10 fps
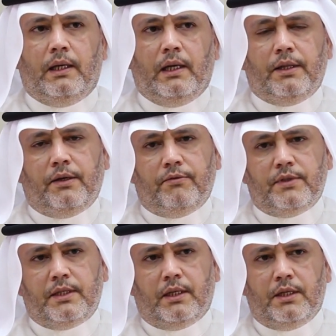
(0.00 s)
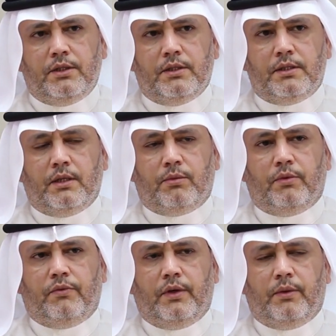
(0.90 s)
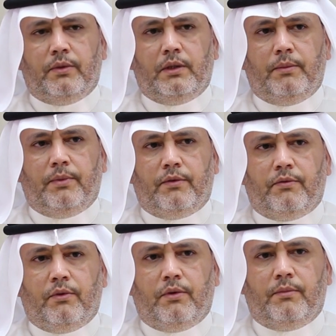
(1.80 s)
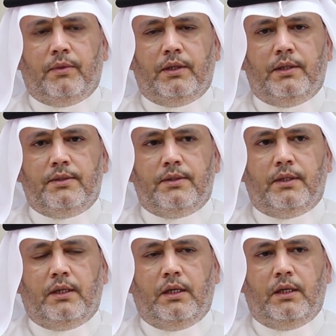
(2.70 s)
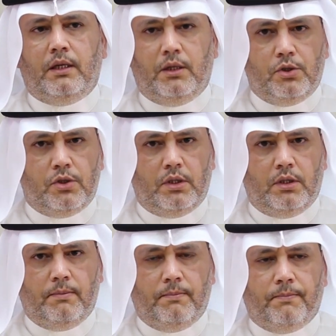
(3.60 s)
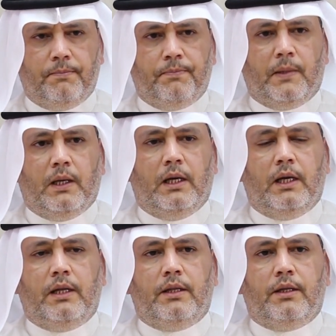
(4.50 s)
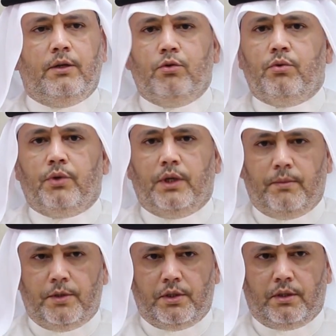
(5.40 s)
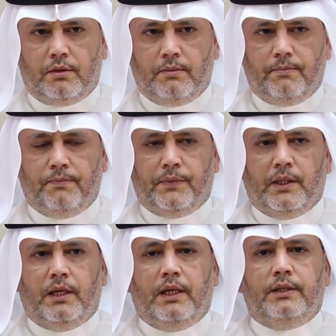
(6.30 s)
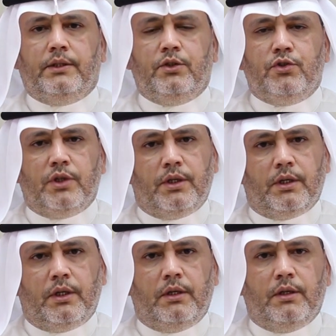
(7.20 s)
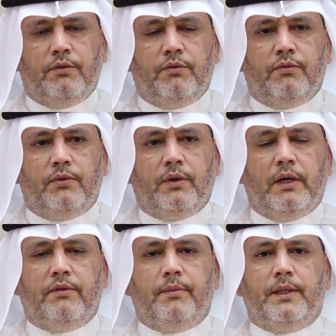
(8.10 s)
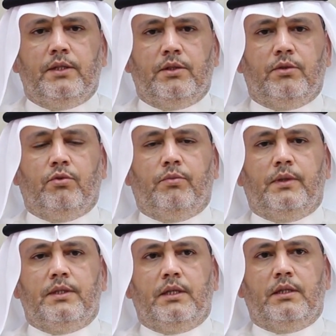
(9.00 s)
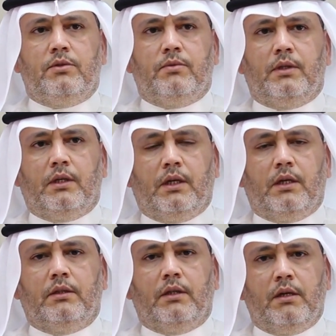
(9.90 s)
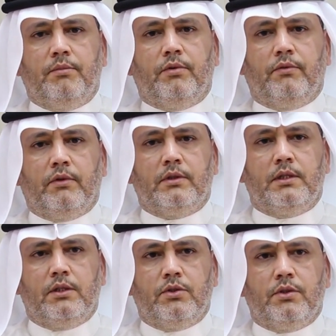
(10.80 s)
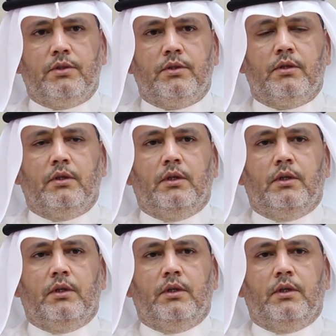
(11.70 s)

Other investigations that we frequently perform is the EEG and the neuroimaging. And in general, if you have a patient who presents with recurrent unprovoked seizures,